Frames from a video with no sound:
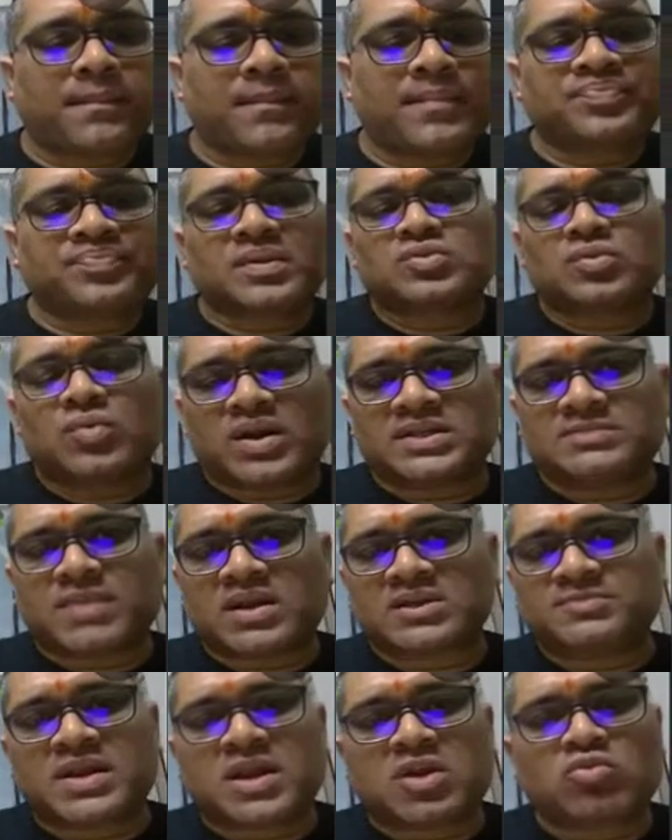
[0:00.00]
So what are these markers?
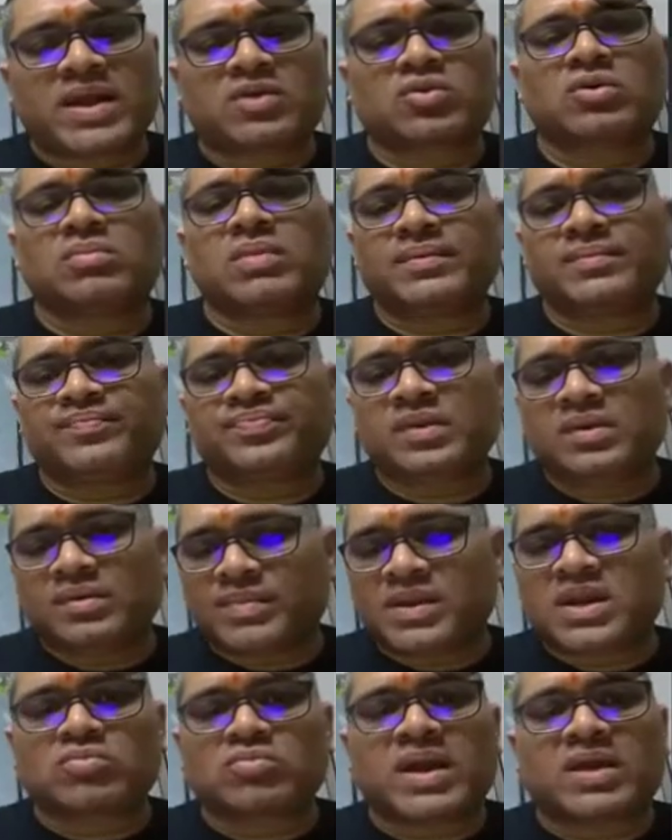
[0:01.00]
Beta 2 microglobulin. Beta
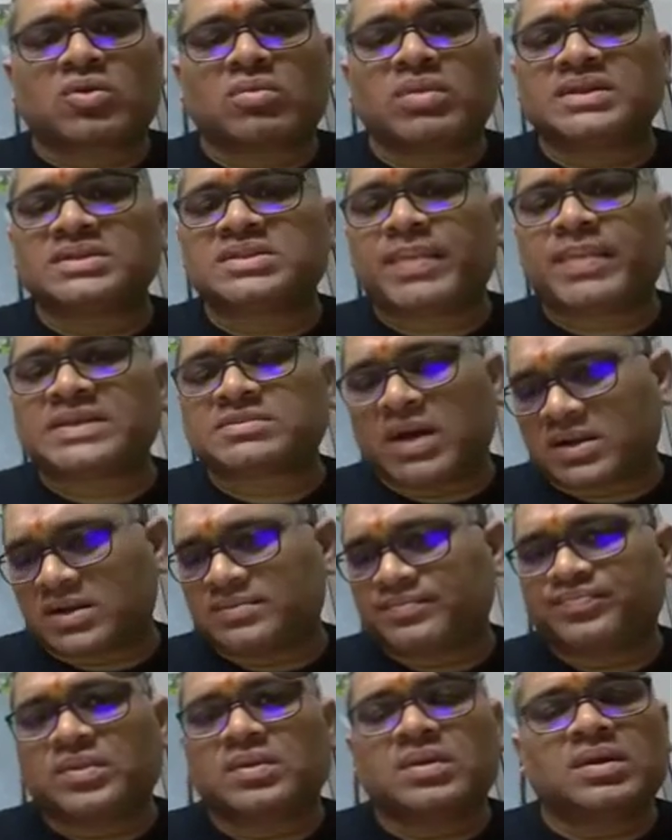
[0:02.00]
2 microglobulin is the best marker,
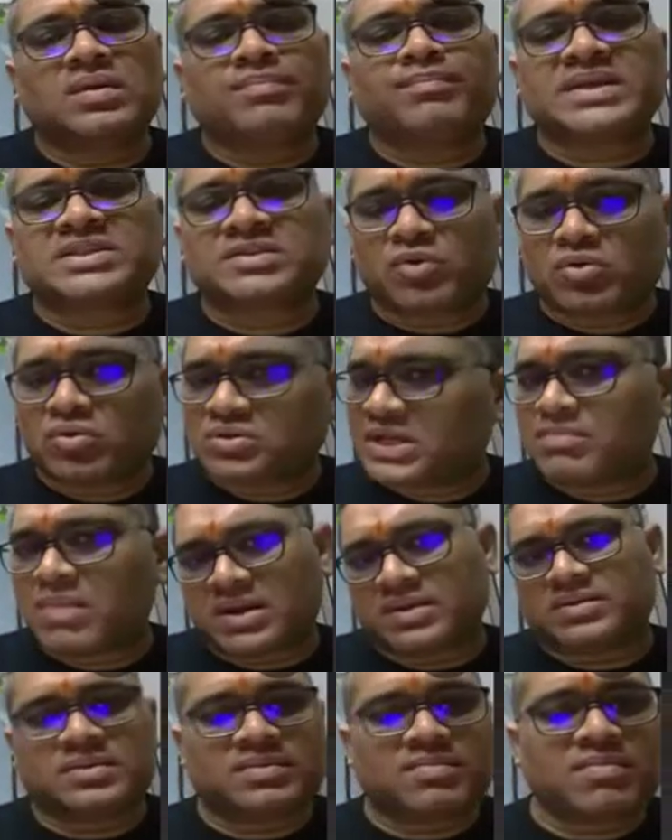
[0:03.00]
best prognostic marker.
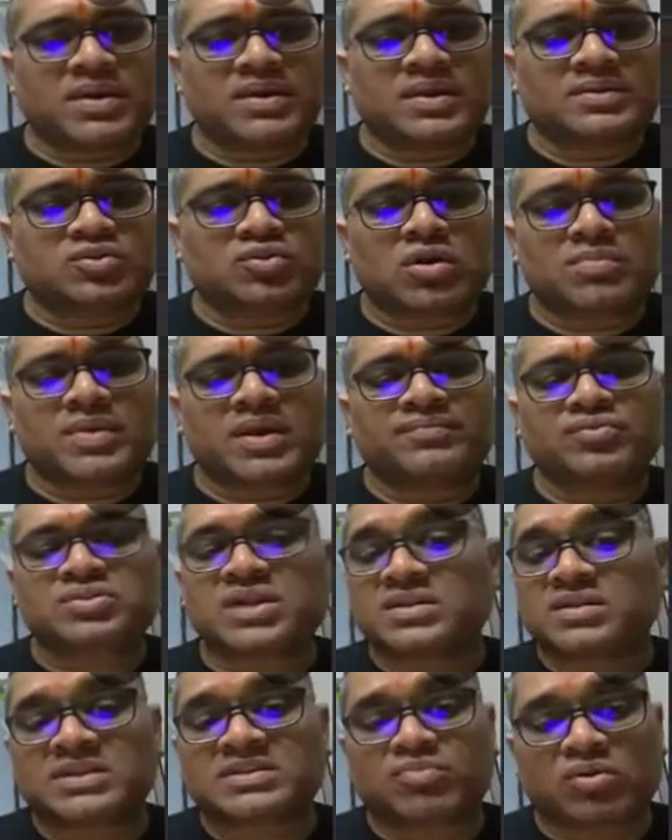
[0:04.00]
Remember, it should not be confused at the
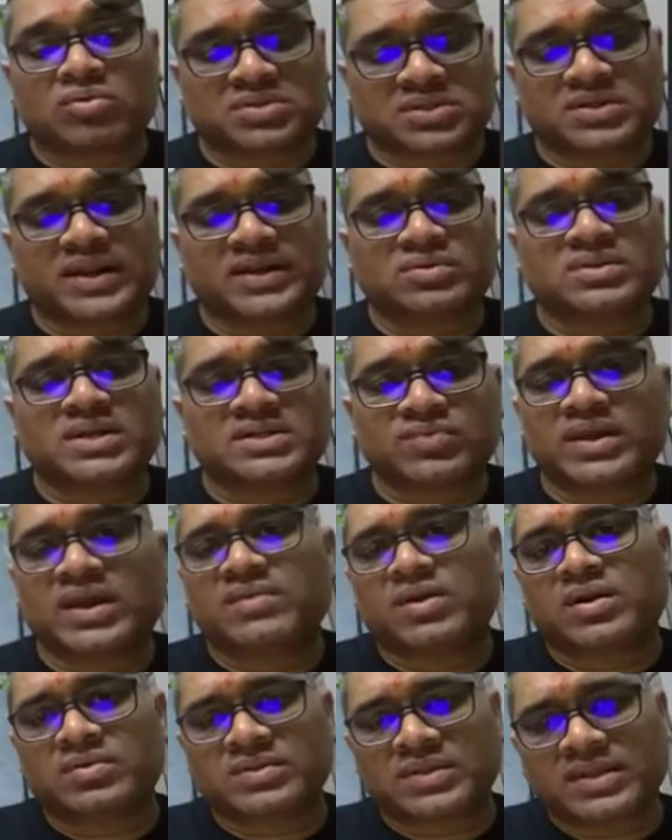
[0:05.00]
best prognosis, right? So that is why I wanted
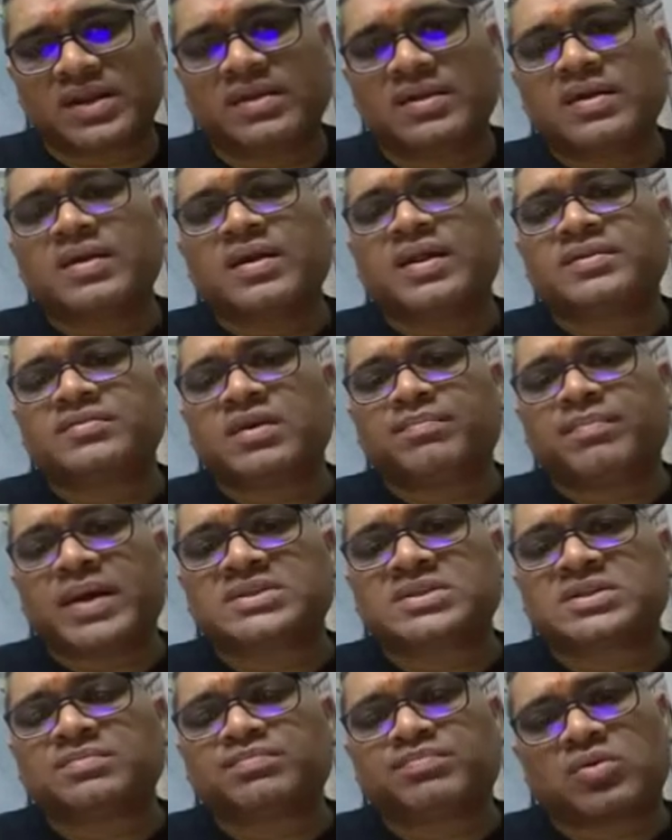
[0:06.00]
to say that it is the best
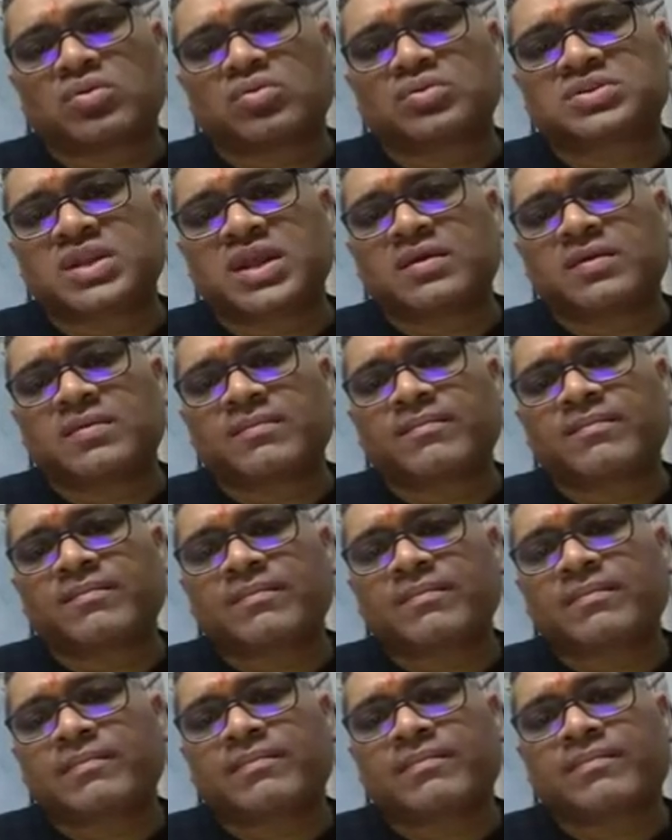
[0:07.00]
prognostic
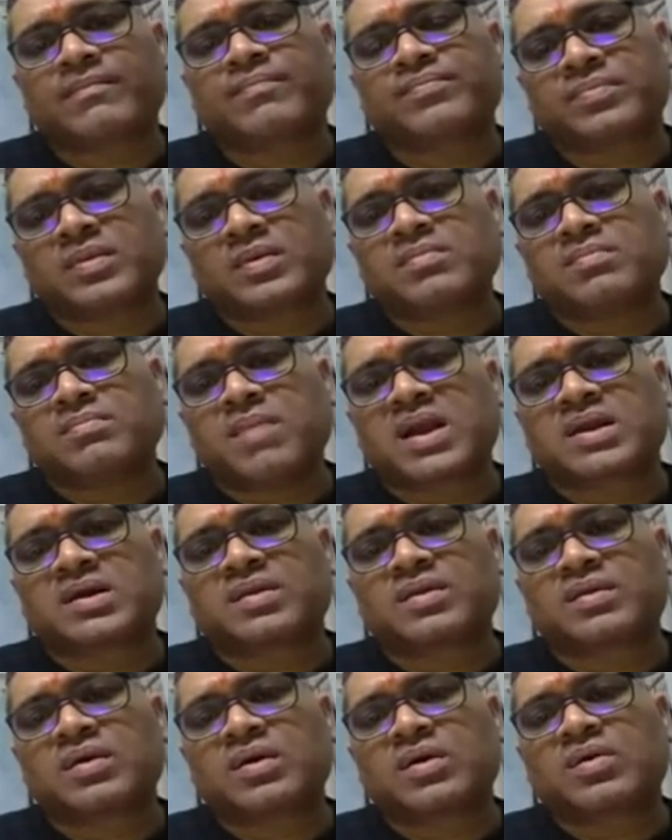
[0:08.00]
marker
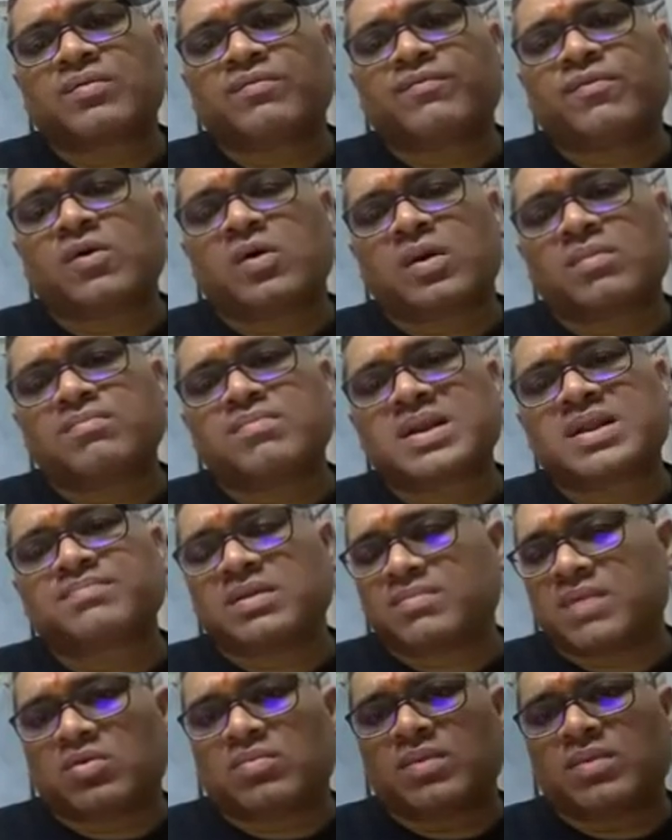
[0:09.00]
for multiple myeloma.